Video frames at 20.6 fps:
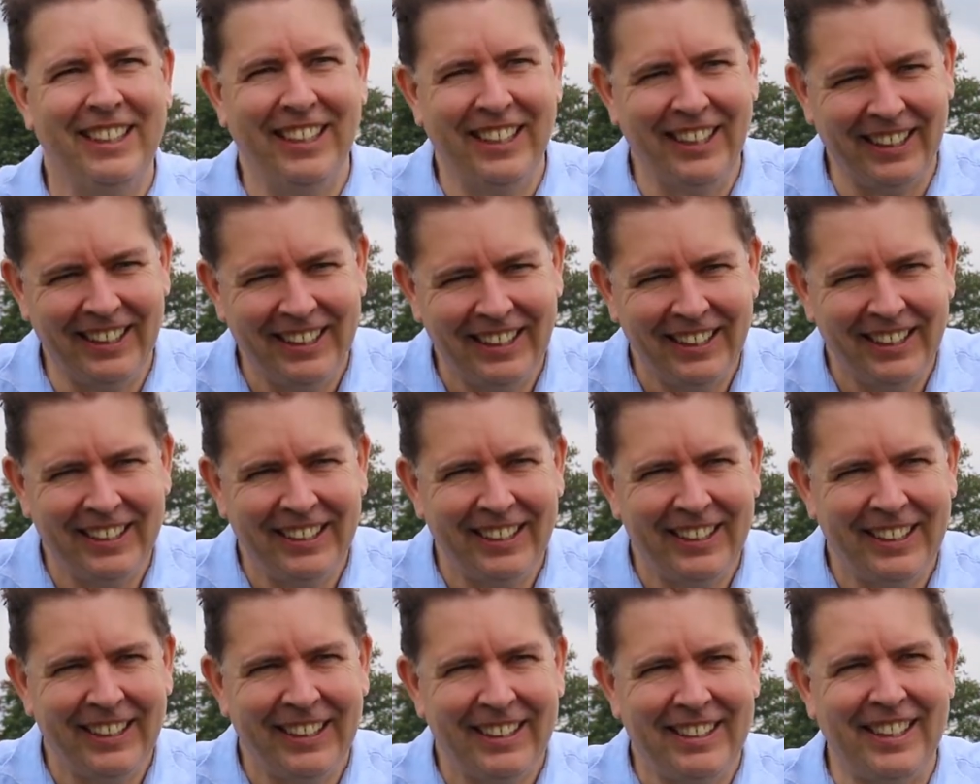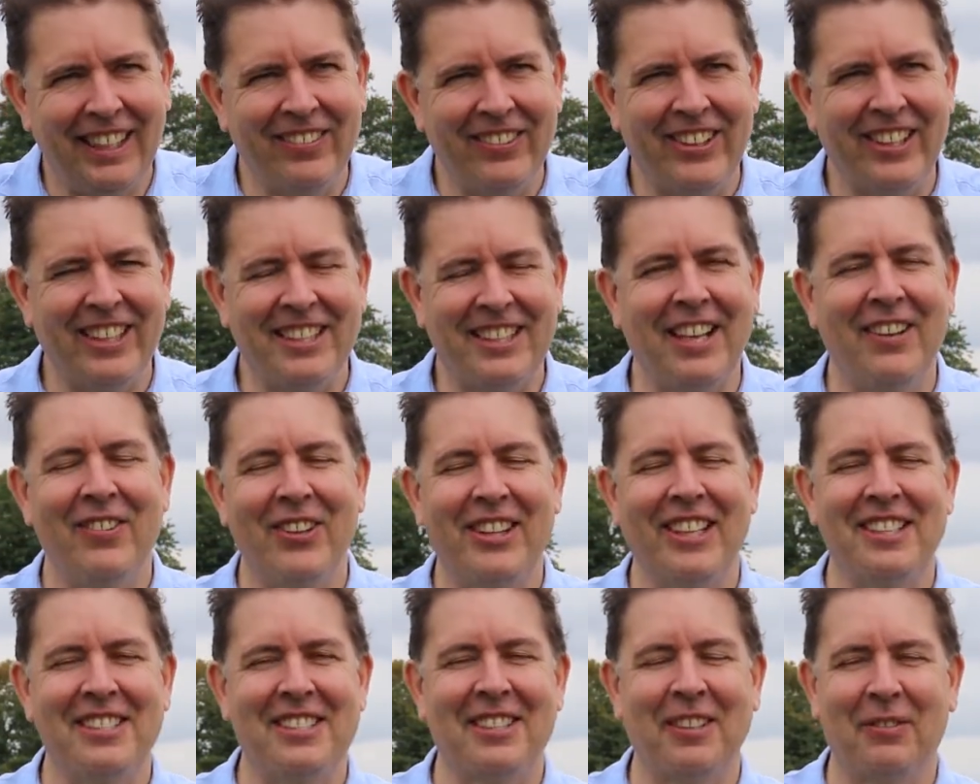Timothy? Timothy?
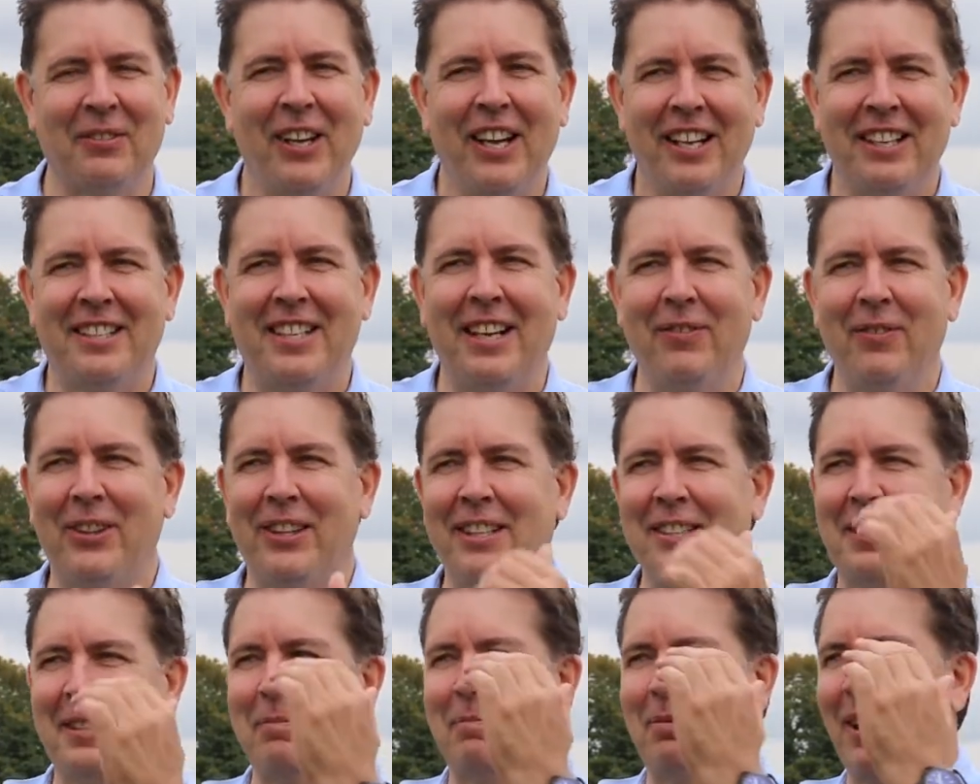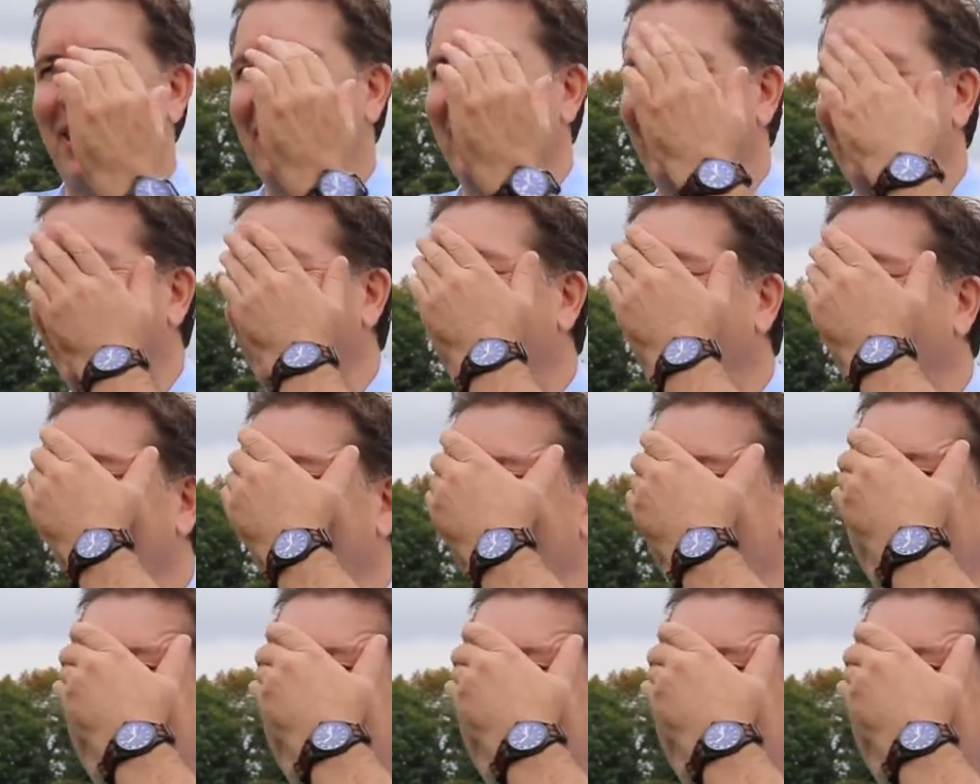Timothy's the Timothy's the brother-in-law.